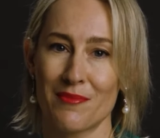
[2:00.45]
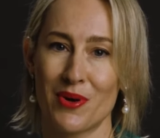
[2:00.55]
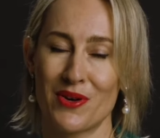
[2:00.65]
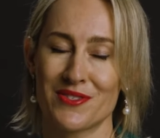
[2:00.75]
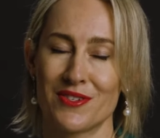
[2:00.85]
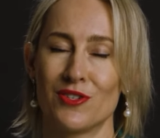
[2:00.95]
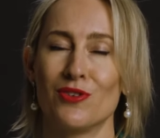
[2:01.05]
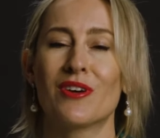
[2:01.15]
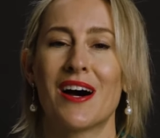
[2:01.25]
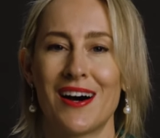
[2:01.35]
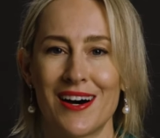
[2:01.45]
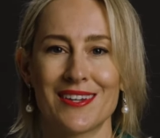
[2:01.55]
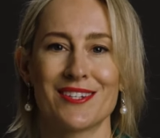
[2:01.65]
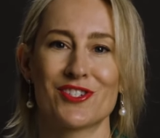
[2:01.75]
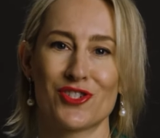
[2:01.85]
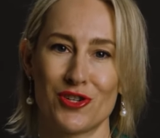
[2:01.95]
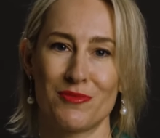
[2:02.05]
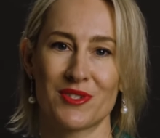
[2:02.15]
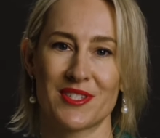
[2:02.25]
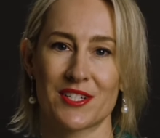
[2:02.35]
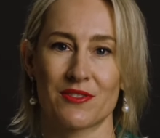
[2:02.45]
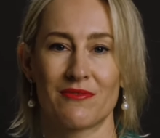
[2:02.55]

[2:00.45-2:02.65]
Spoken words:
person, you can't assume your sexual